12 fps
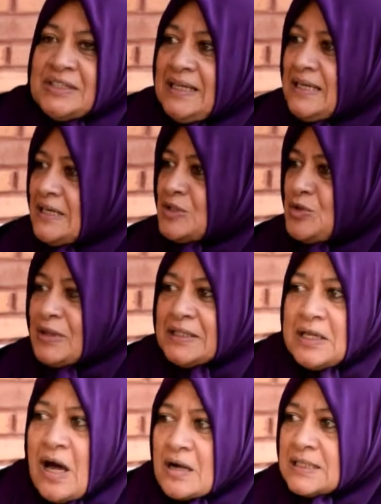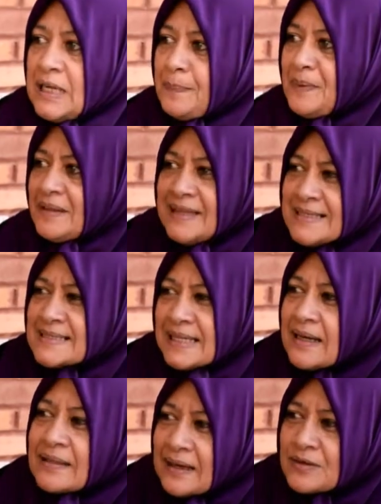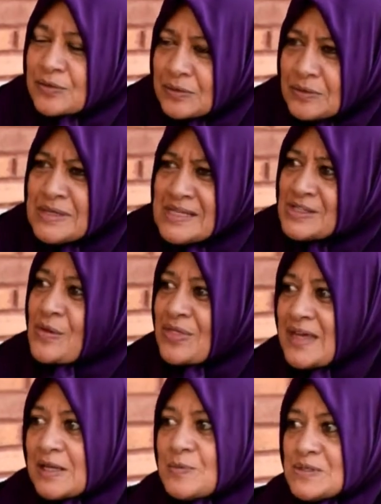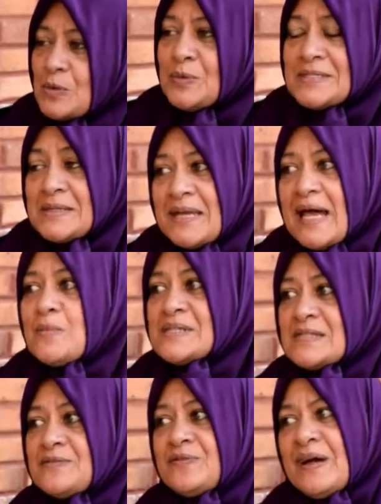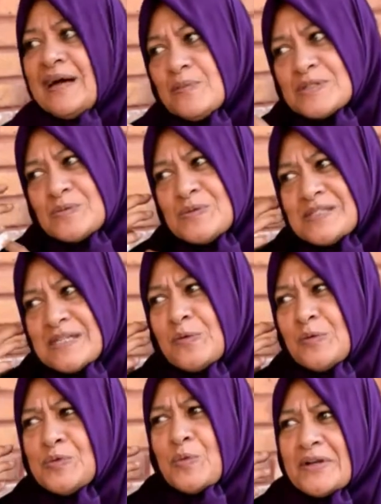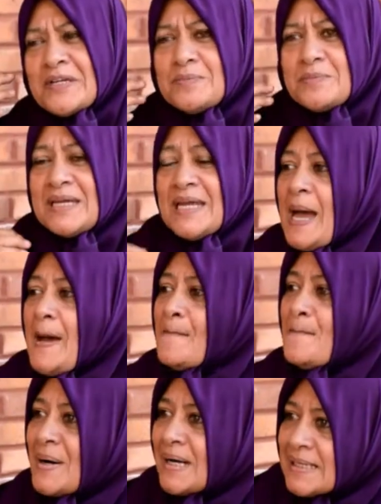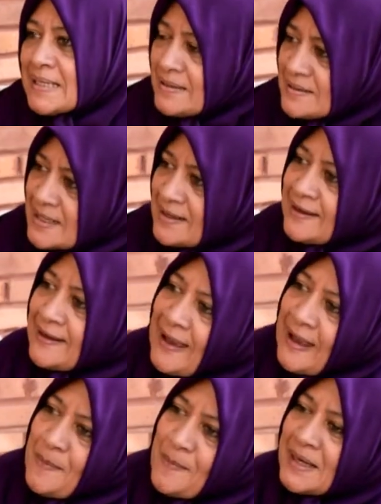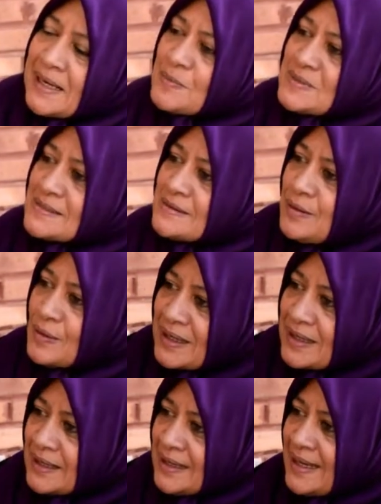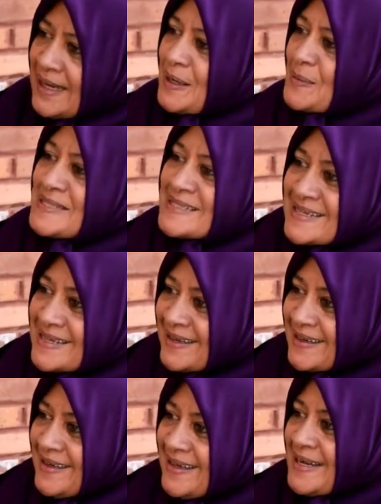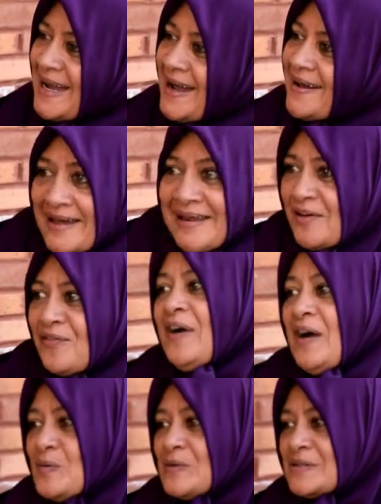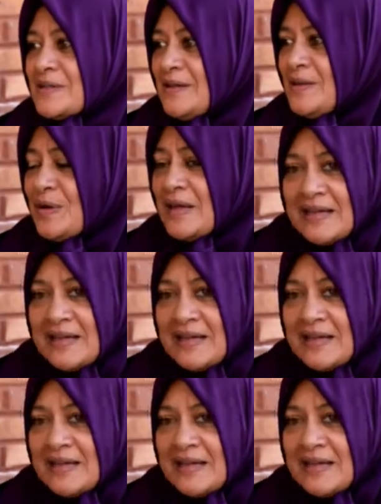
It's not allowed. You get locked up and things like that. So that was always, that always worried me. But yet I came and I was looking and I was seeking, and I found,